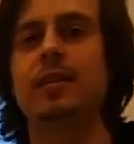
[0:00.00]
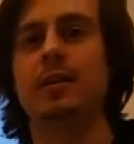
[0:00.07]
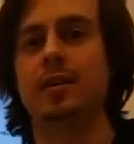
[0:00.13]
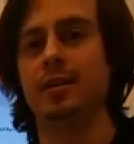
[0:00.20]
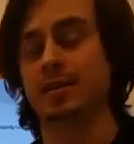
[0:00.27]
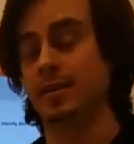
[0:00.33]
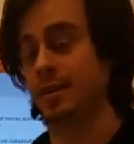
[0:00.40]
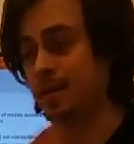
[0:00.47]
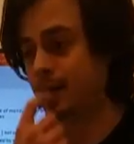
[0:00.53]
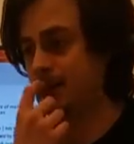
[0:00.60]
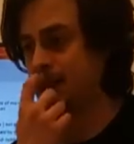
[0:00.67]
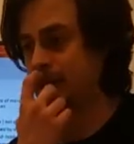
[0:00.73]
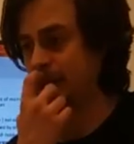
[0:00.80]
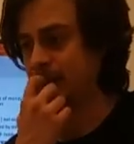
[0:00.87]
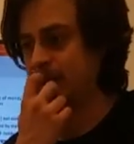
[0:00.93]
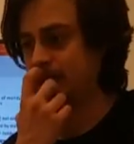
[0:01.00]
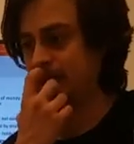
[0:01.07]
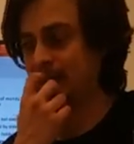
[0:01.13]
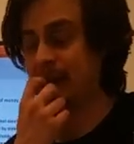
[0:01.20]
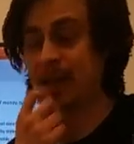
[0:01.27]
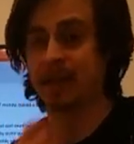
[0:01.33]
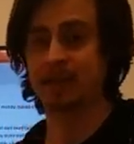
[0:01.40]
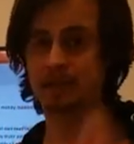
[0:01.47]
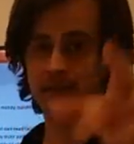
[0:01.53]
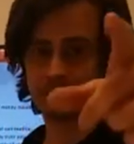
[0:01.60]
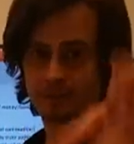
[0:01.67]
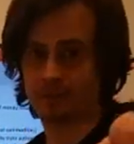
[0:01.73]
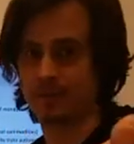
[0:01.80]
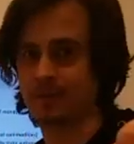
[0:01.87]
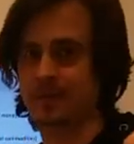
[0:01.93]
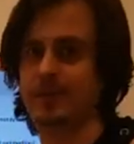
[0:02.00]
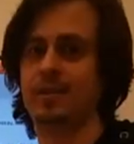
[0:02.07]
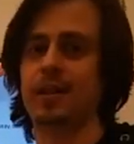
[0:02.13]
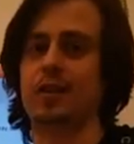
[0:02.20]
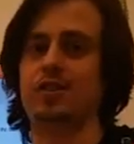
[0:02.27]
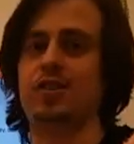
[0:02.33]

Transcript: And again, tell